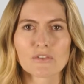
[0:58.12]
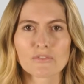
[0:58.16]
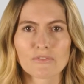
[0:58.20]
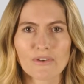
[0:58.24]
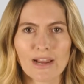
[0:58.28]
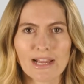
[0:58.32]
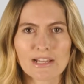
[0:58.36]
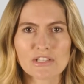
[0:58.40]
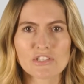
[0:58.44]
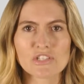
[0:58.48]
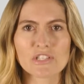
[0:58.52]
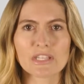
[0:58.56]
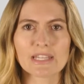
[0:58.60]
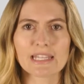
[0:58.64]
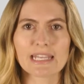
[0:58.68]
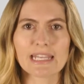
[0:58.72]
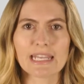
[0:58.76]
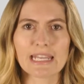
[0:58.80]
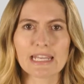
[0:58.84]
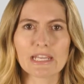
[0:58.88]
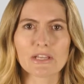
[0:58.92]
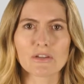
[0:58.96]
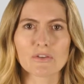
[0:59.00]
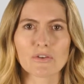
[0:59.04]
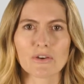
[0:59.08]
Gradually
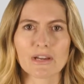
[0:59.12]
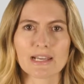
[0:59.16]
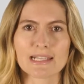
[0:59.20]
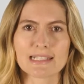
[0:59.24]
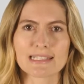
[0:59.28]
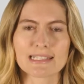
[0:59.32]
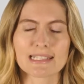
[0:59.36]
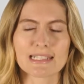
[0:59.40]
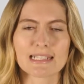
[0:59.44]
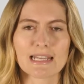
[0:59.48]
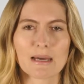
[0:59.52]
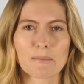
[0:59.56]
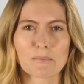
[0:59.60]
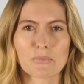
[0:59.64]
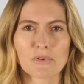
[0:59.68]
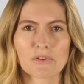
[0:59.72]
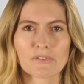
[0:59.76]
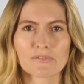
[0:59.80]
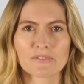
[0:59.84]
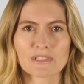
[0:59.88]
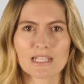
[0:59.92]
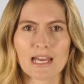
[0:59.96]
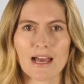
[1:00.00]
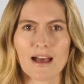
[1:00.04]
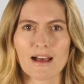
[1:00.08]
increase the number
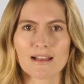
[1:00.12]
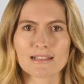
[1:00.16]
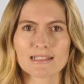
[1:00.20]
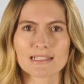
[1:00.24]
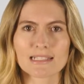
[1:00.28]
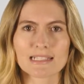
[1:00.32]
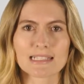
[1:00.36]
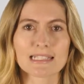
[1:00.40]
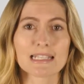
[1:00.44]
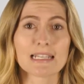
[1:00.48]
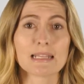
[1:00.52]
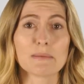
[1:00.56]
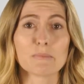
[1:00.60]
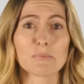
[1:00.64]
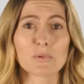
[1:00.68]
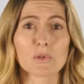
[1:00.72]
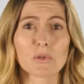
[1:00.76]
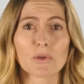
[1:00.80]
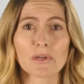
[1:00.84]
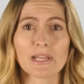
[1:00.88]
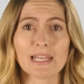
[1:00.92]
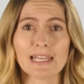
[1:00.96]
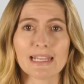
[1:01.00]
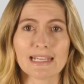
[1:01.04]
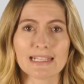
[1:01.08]
of tasks an
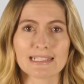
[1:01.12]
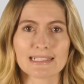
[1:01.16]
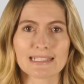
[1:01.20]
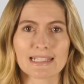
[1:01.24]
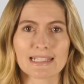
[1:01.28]
employee